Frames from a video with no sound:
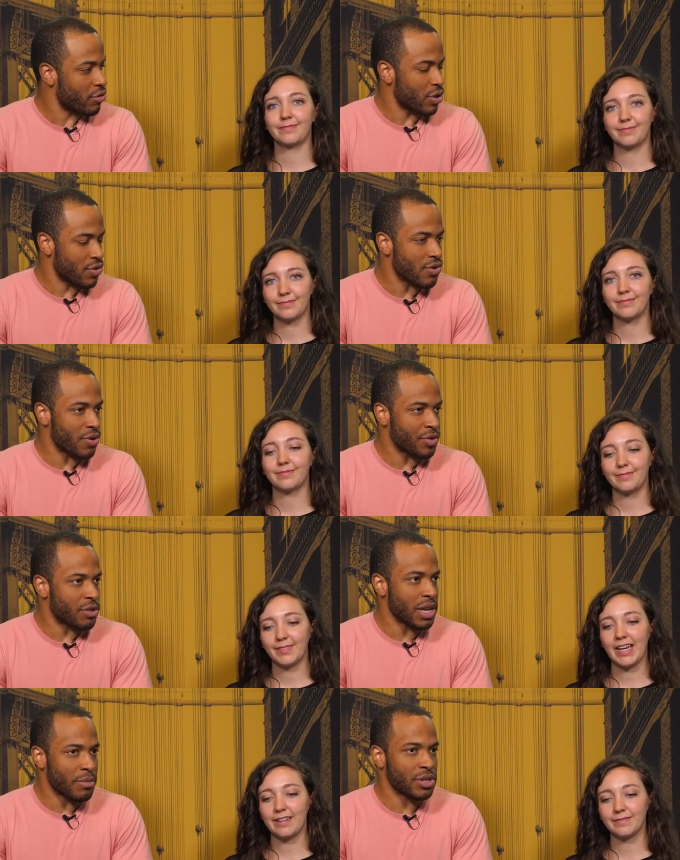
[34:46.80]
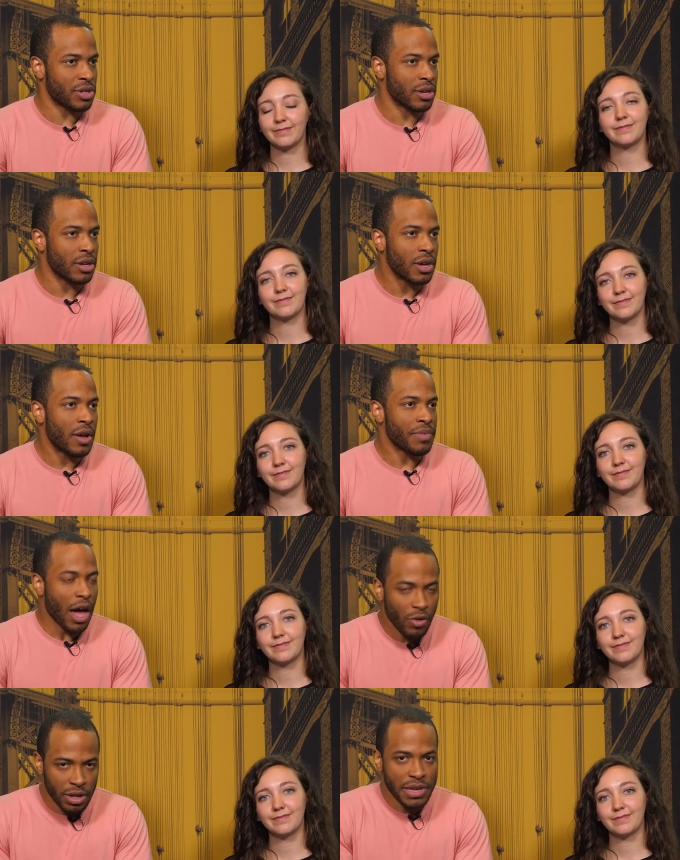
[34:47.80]
Speaker 1: really cool to yeah. be able to not
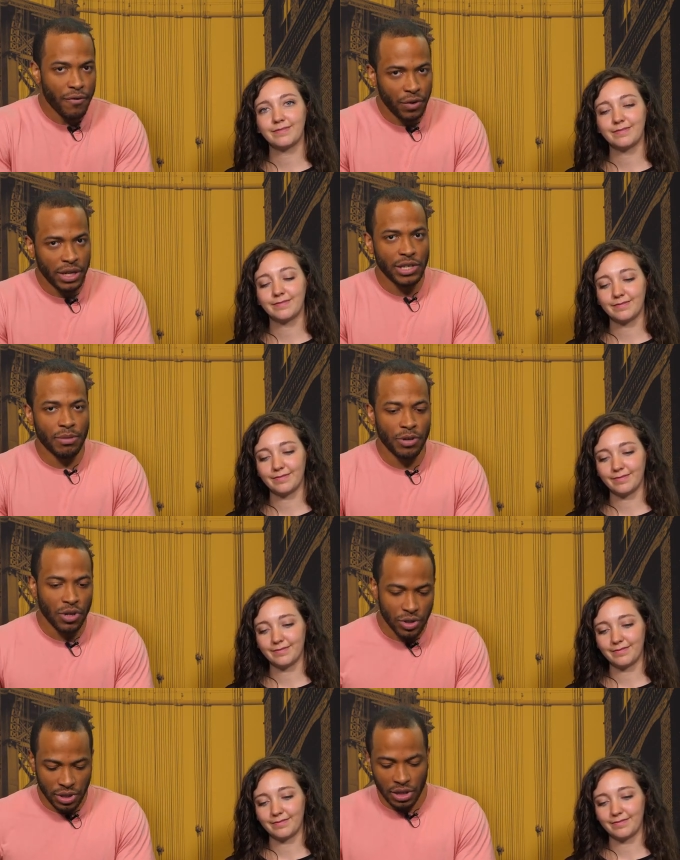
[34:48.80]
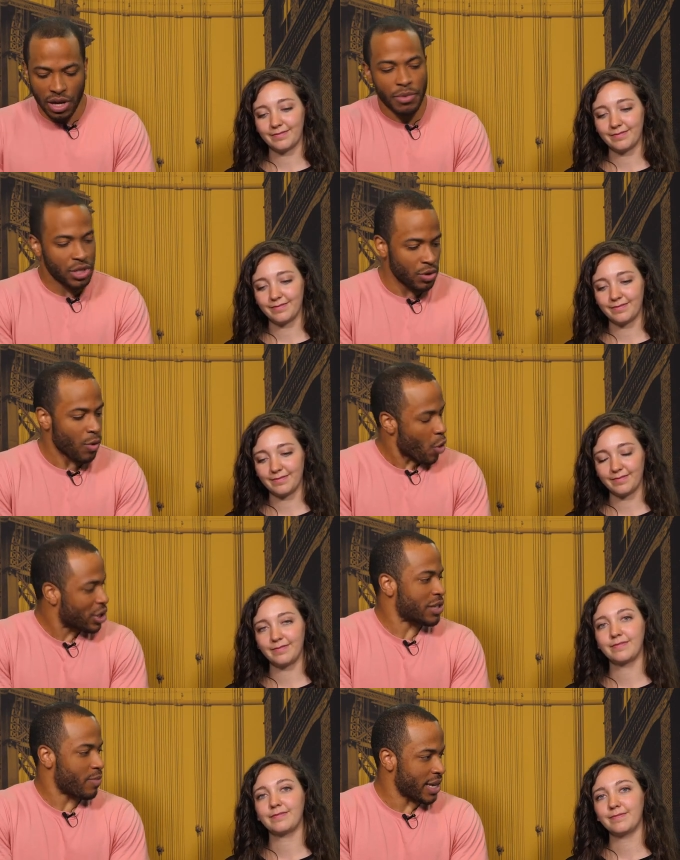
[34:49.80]
only be a freelancer, but also to come into a
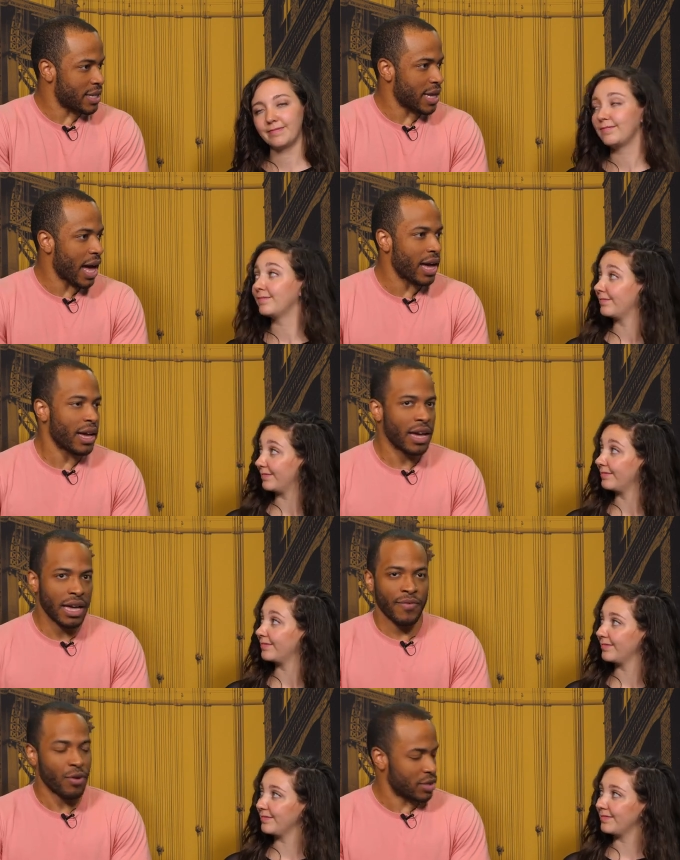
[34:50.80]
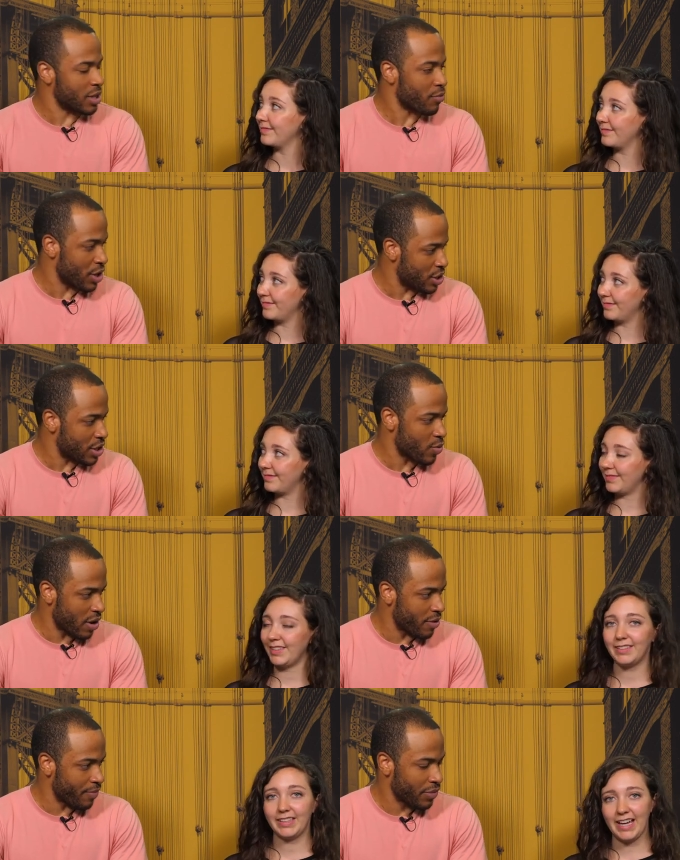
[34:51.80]
workspace that evokes inspiration as well.
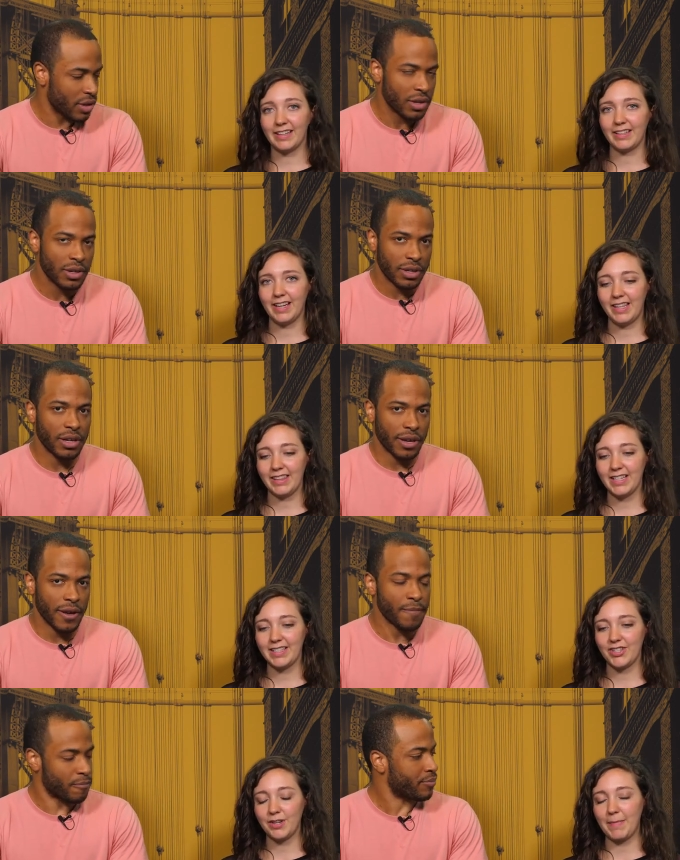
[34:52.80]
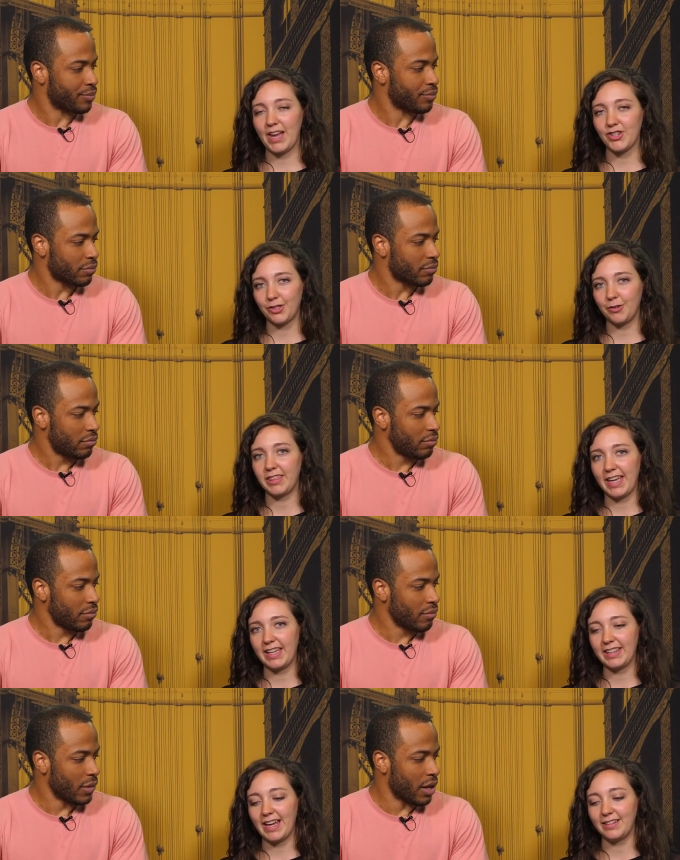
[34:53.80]
Speaker 2: Yeah, I think that's such a magical thing
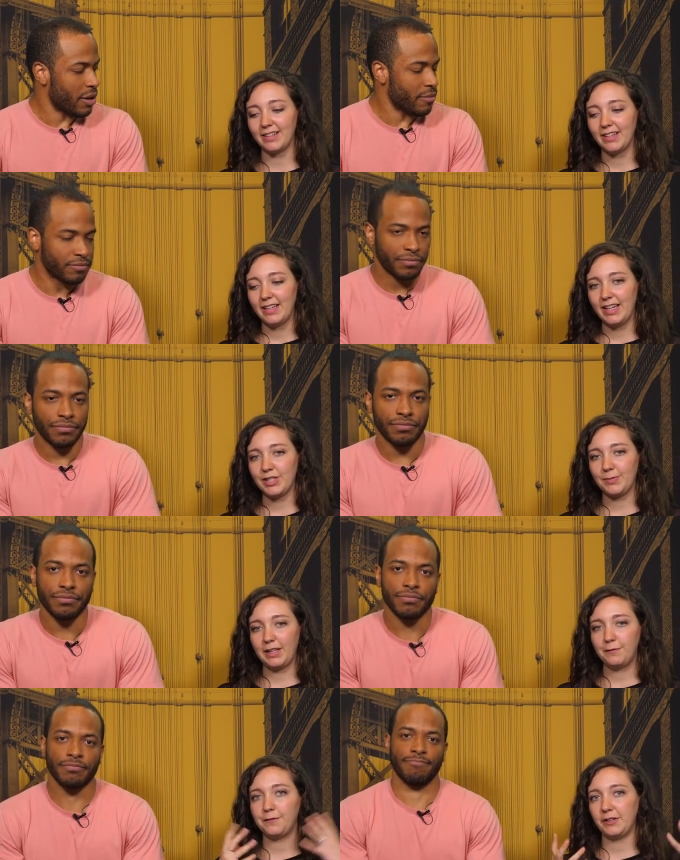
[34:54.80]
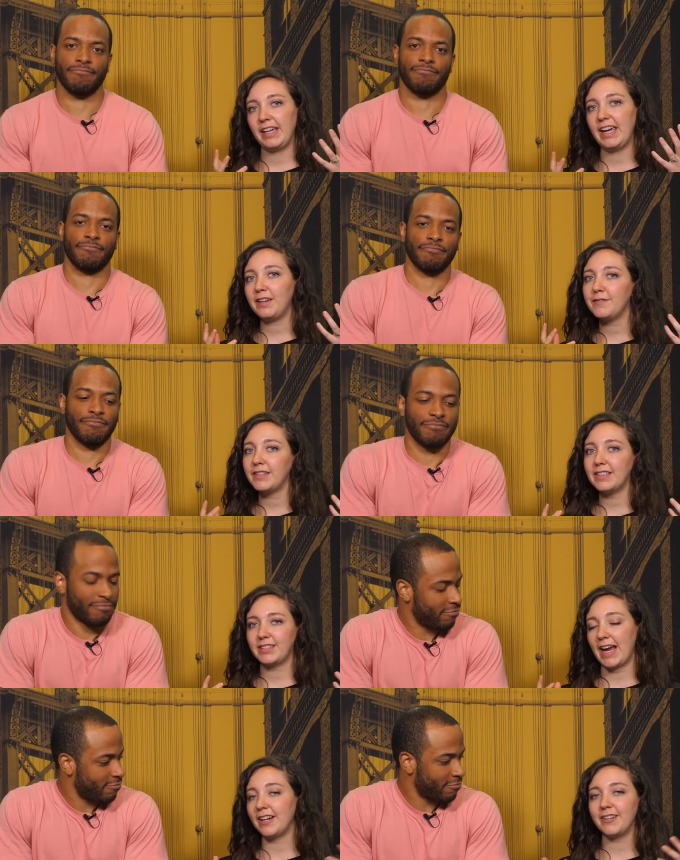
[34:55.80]
that yeah. is really freeing for
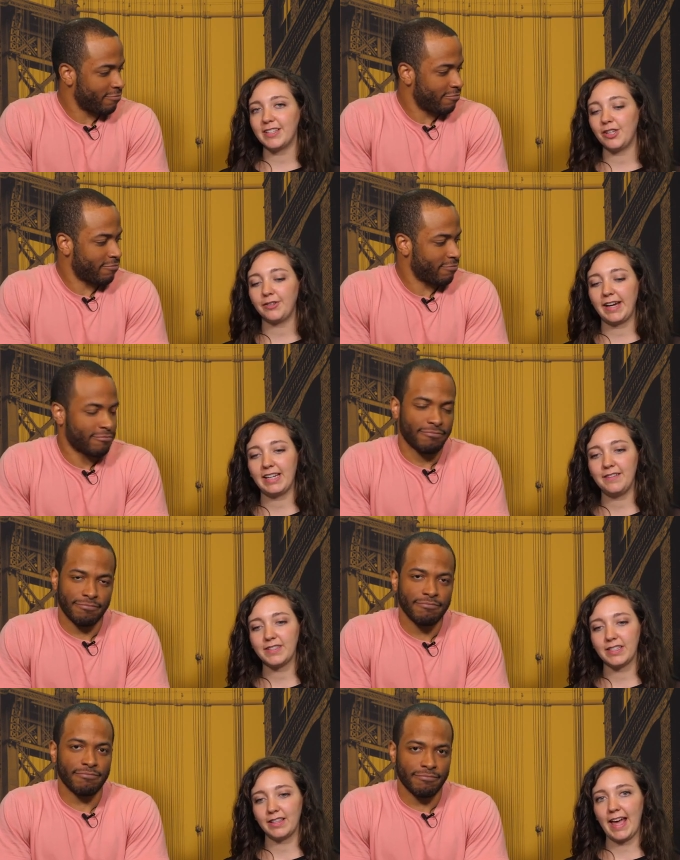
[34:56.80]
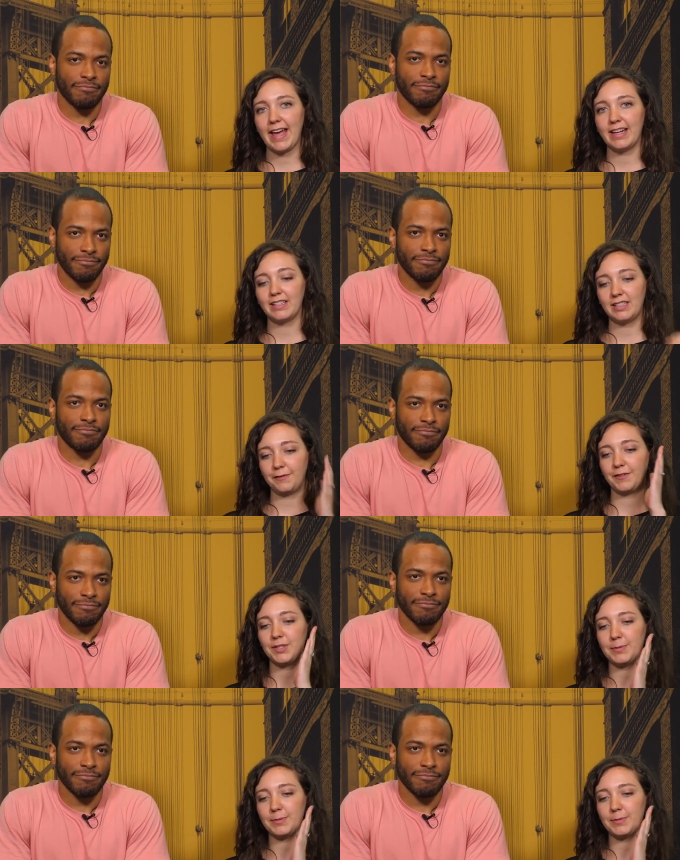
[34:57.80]
designers and creatives, that difference